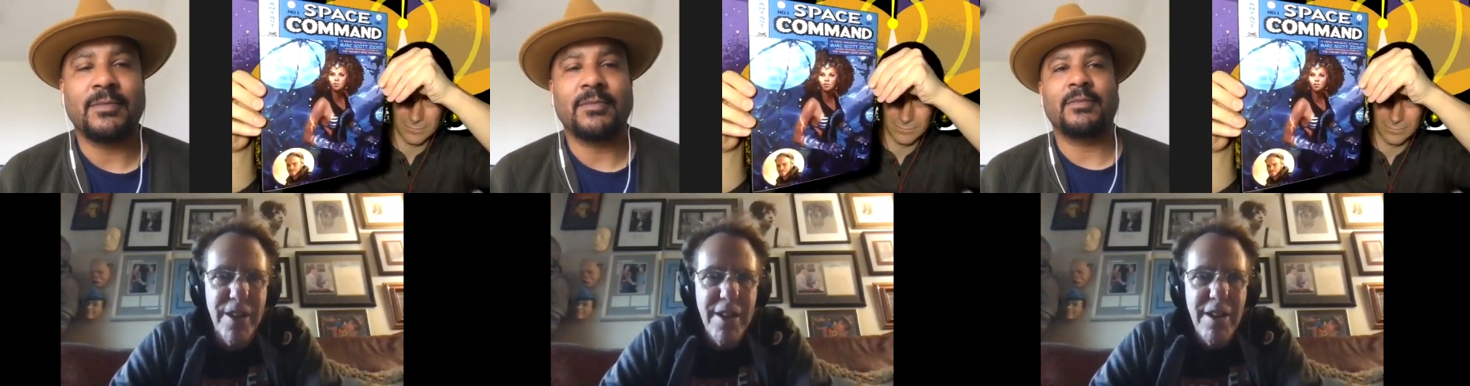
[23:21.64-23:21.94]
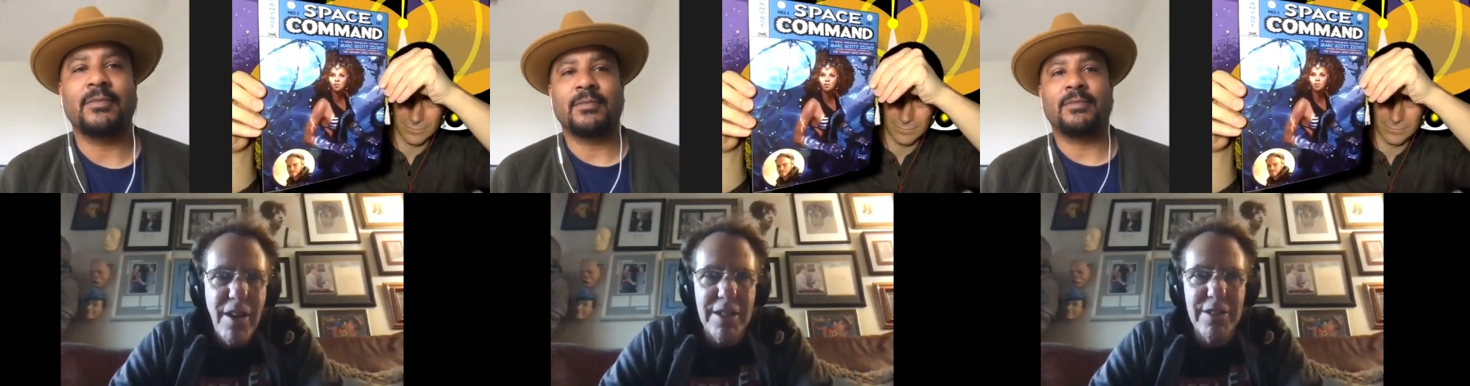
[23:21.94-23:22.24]

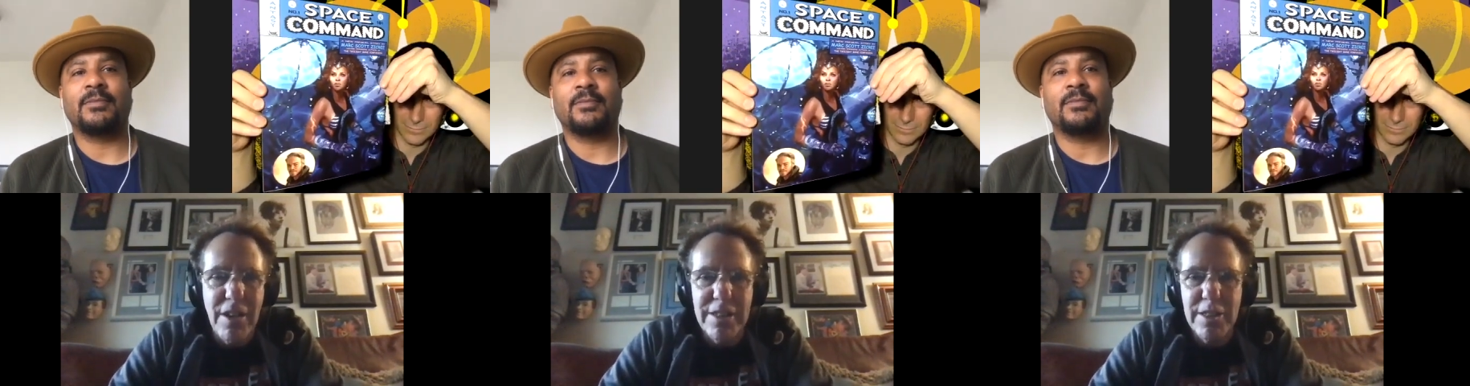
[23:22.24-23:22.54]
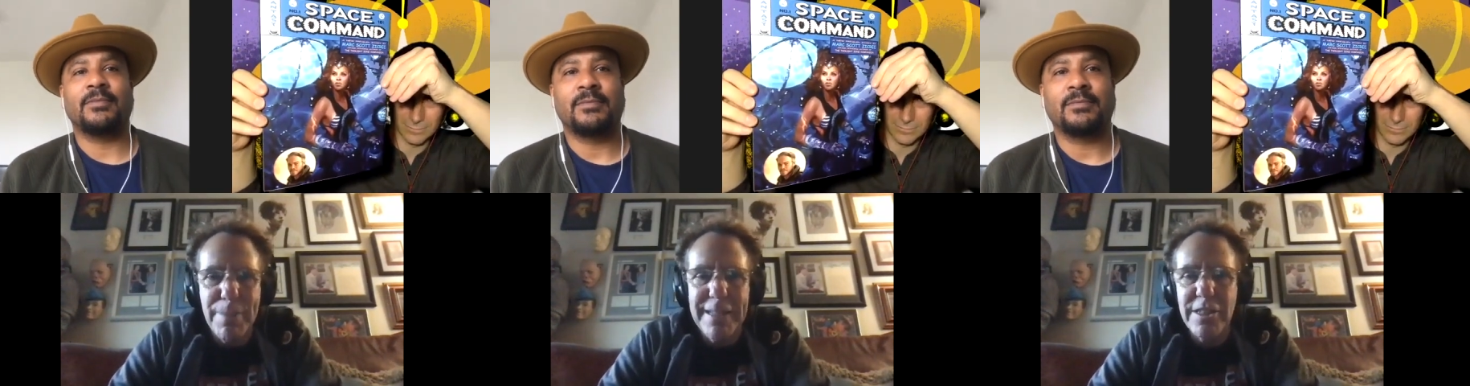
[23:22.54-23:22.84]
Speaker 1: on on
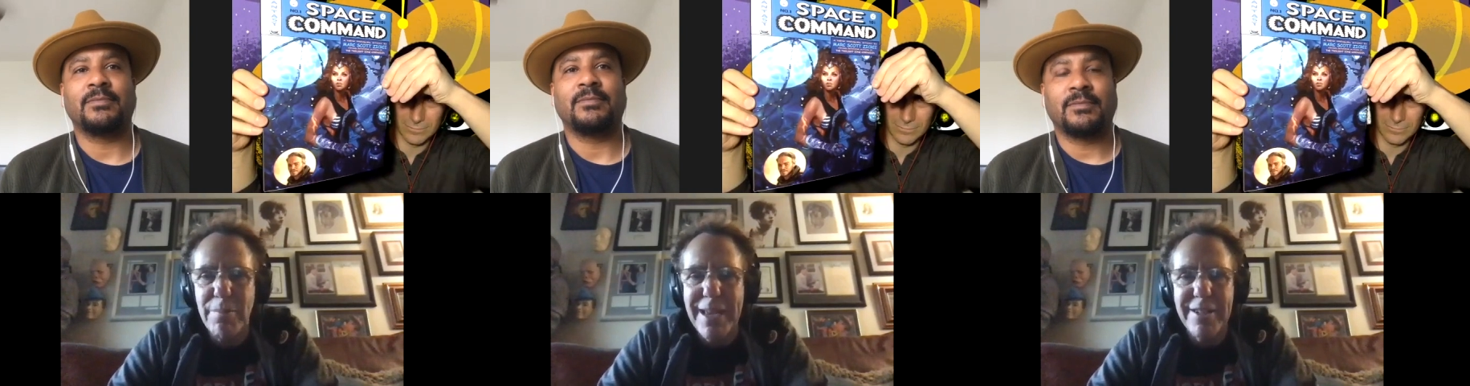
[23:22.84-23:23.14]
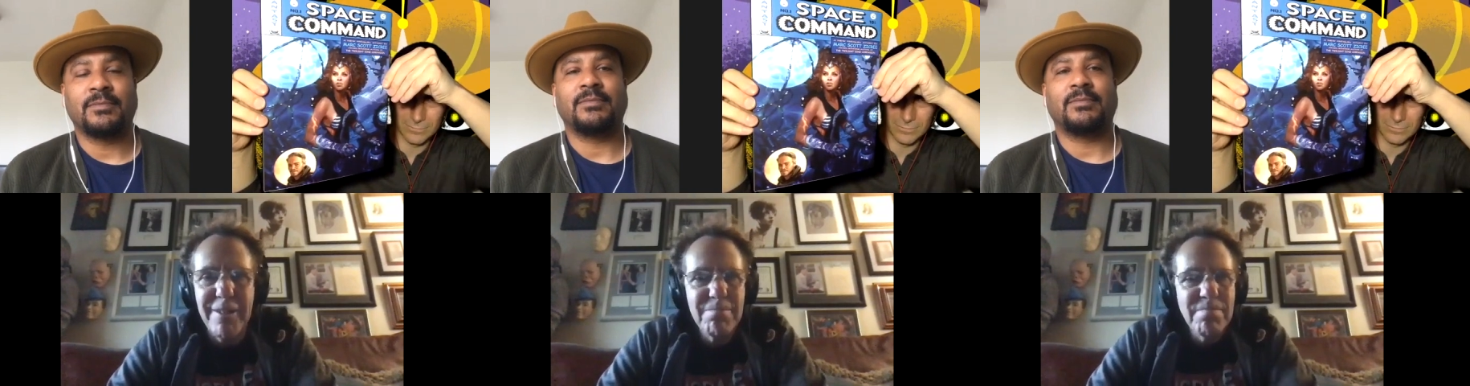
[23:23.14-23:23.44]
Space Command.
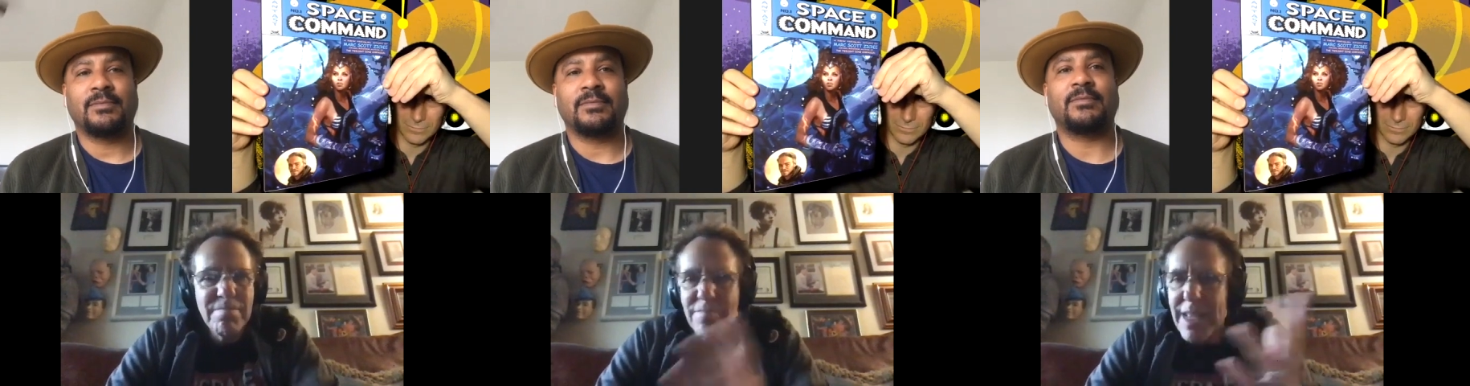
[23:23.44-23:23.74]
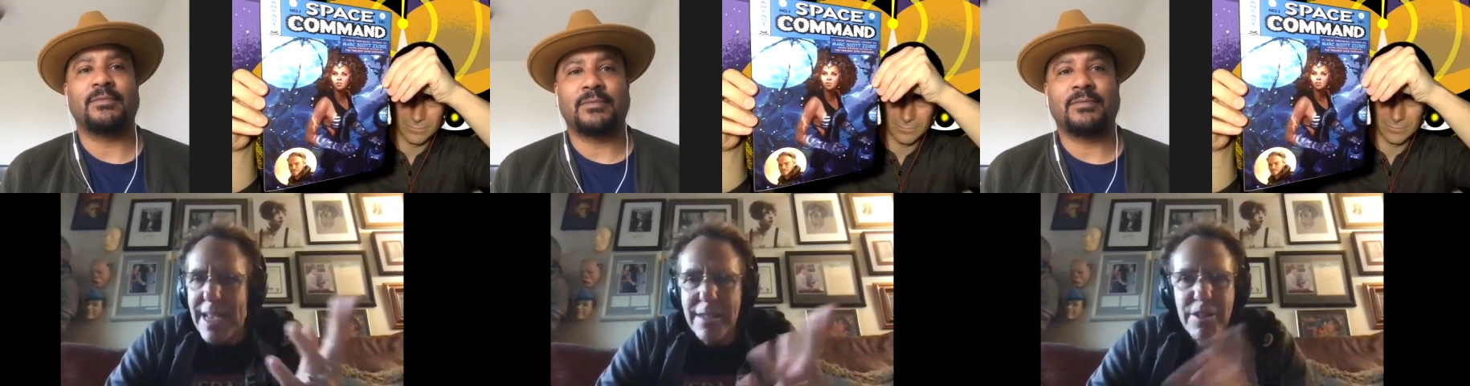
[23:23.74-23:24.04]

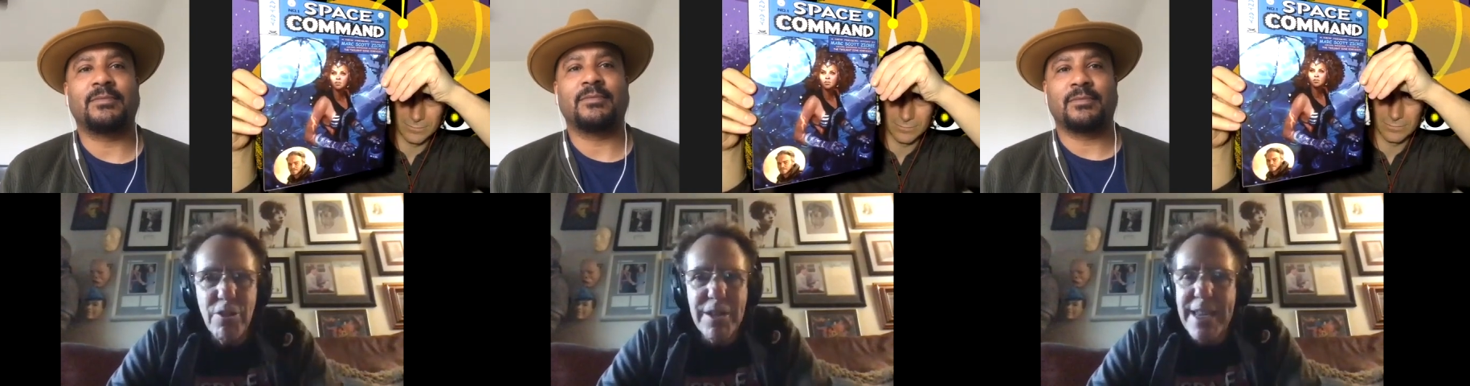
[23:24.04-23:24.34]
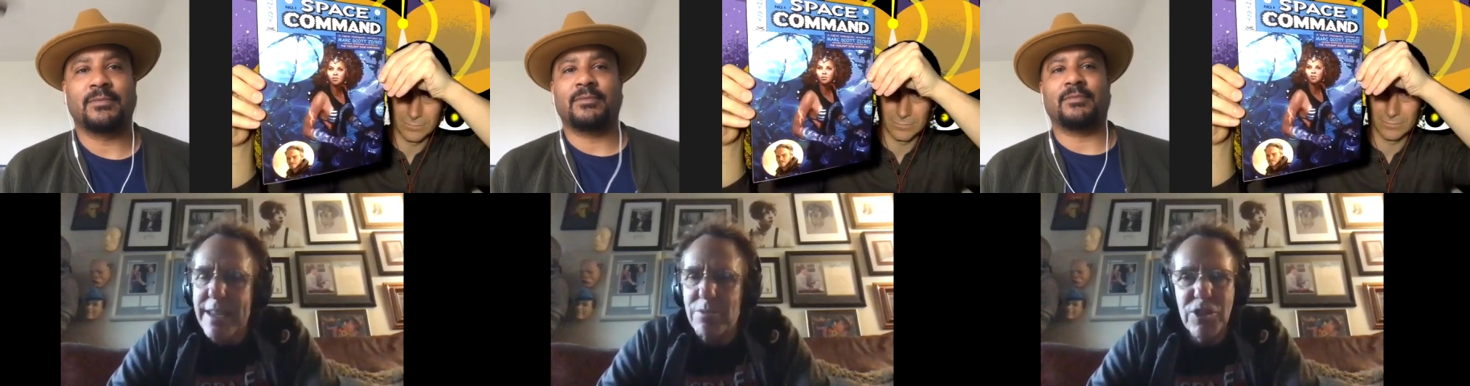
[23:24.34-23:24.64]
And you know, again, it
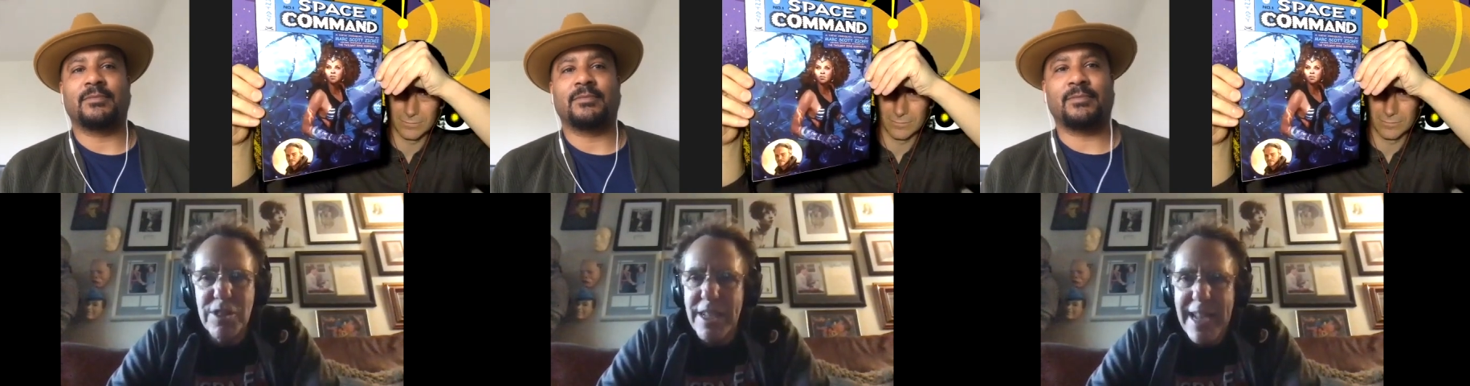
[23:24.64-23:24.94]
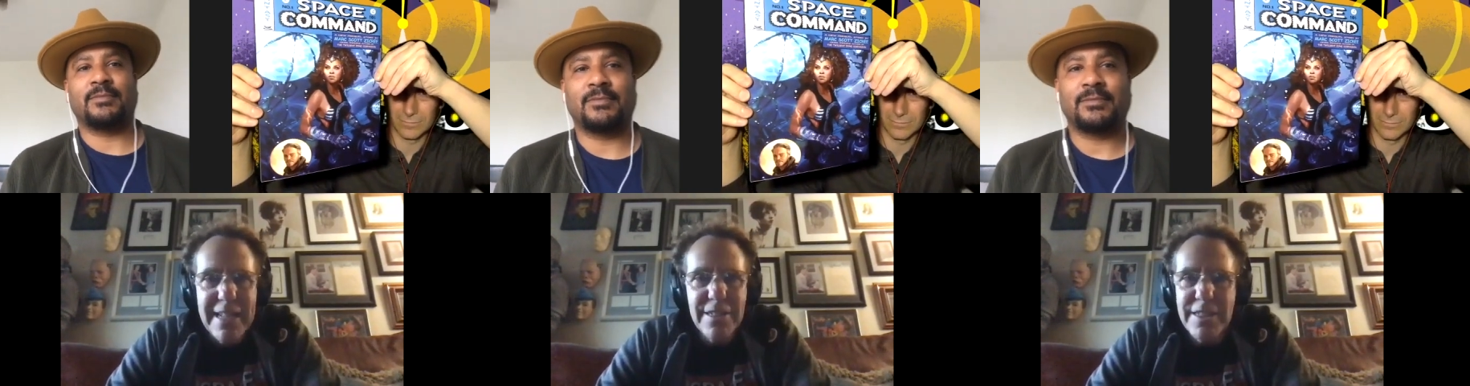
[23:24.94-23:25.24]
was just I
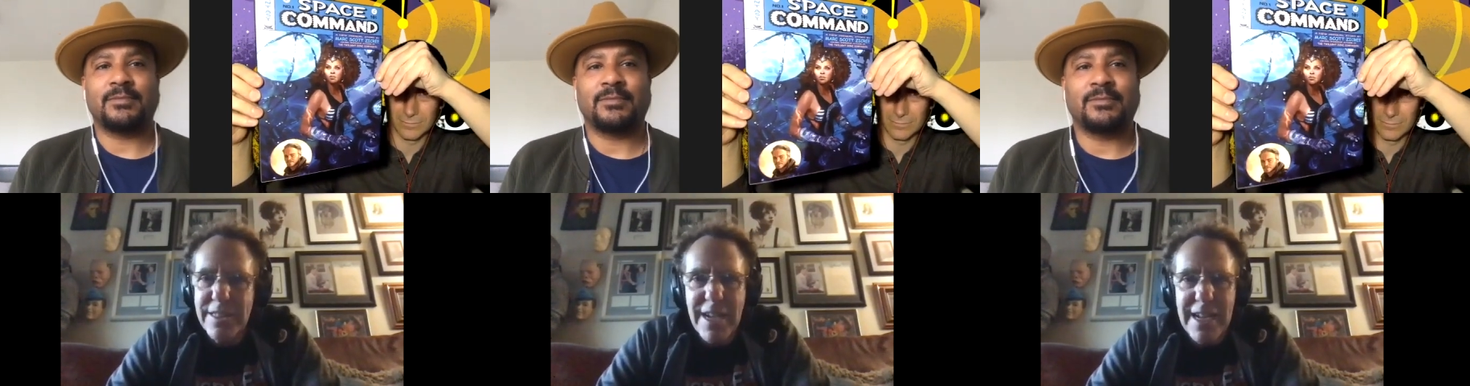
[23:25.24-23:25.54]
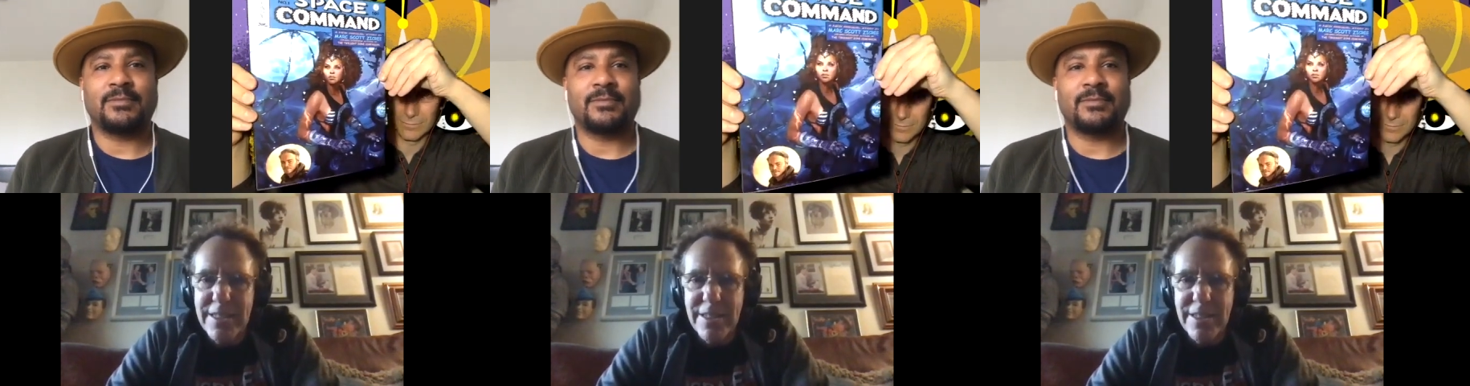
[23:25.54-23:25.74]
asked these guys, and they